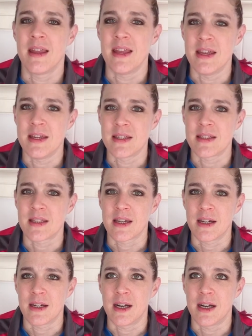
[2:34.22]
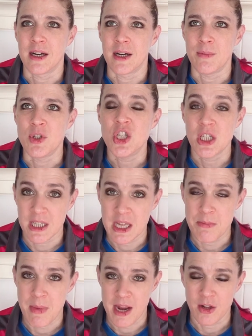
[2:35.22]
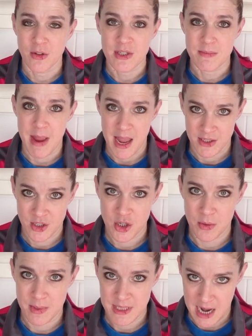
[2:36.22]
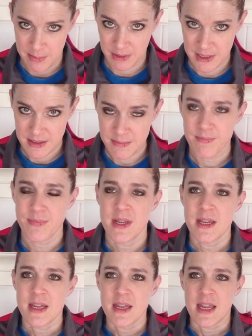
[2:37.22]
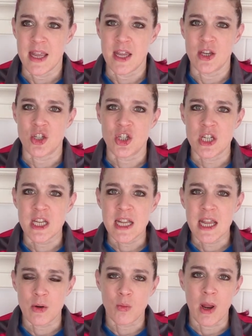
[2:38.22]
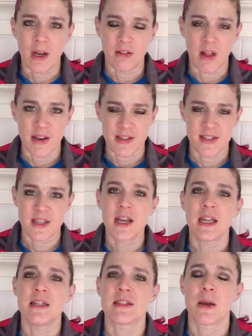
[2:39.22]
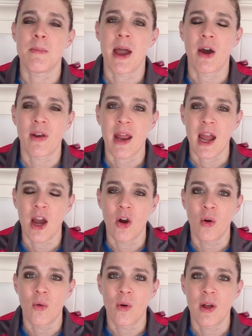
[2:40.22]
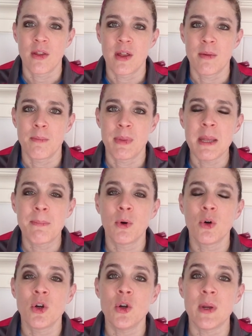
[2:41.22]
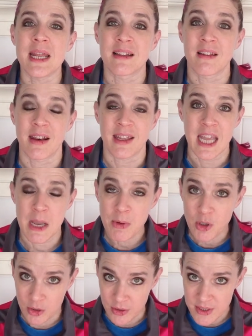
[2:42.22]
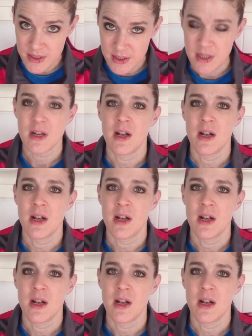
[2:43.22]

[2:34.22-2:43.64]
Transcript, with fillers: is um, Jillian Michaels' Master Your Metabolism, and she had read a lot of studies about how people who eat a lot of chemicals,